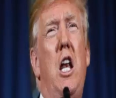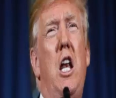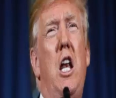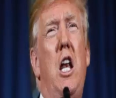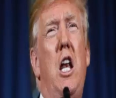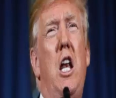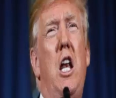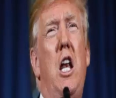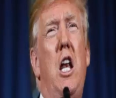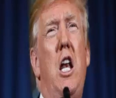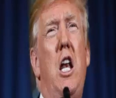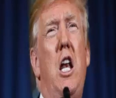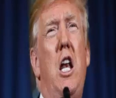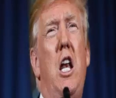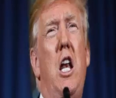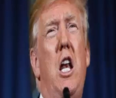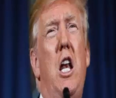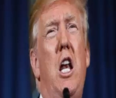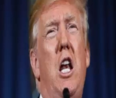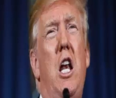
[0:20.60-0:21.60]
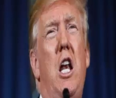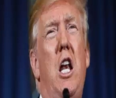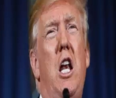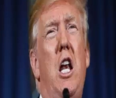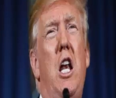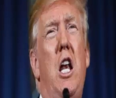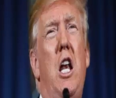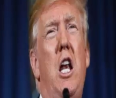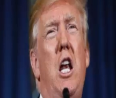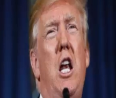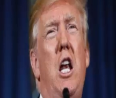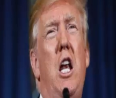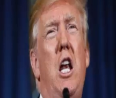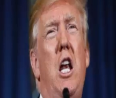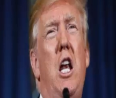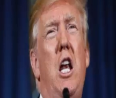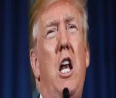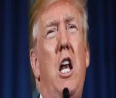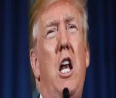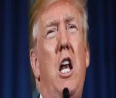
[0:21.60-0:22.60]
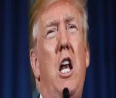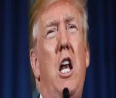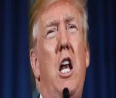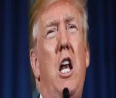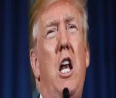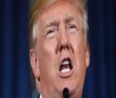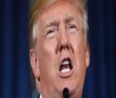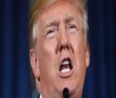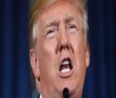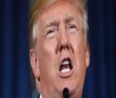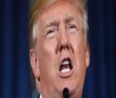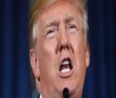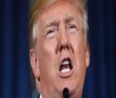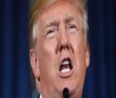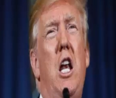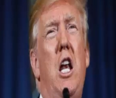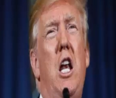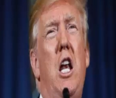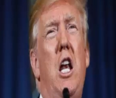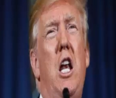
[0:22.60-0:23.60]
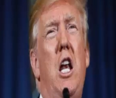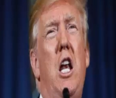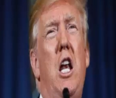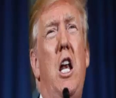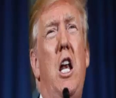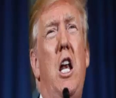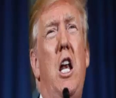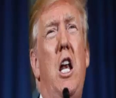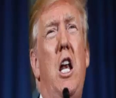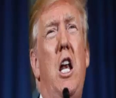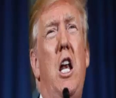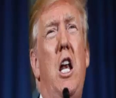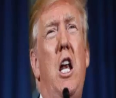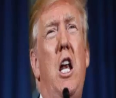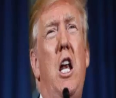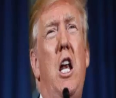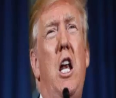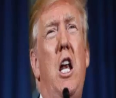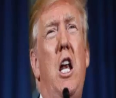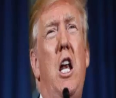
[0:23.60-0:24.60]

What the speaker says: [no speech]